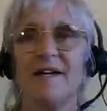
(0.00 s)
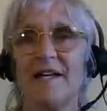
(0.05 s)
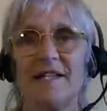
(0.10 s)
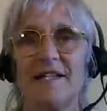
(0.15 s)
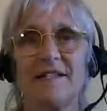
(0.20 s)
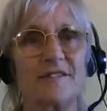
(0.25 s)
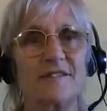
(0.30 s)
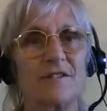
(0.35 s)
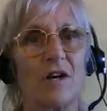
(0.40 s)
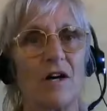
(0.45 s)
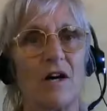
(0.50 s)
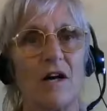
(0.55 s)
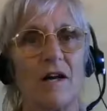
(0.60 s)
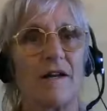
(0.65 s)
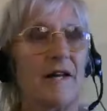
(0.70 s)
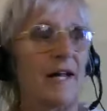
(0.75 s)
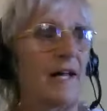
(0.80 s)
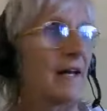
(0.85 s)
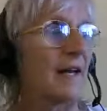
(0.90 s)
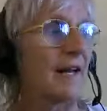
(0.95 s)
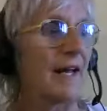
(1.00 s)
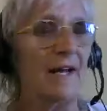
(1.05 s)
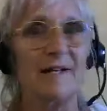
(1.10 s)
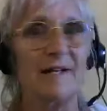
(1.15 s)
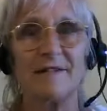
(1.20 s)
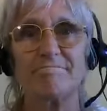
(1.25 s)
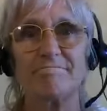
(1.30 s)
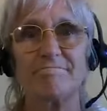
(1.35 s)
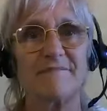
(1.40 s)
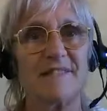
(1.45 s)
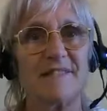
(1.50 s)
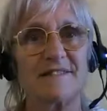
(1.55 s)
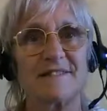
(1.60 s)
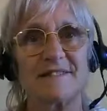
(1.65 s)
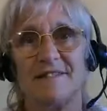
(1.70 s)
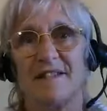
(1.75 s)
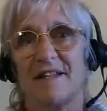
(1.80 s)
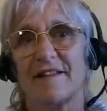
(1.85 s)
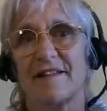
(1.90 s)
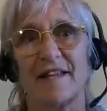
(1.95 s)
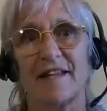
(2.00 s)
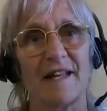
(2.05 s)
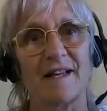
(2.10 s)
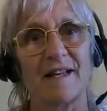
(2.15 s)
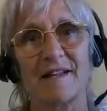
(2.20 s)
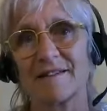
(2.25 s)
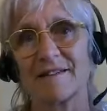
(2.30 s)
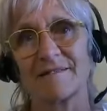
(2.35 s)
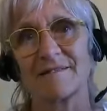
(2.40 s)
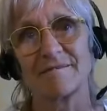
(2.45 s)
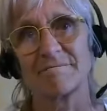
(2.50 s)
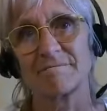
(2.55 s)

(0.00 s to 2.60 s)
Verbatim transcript: it's gone and uh, it's nothing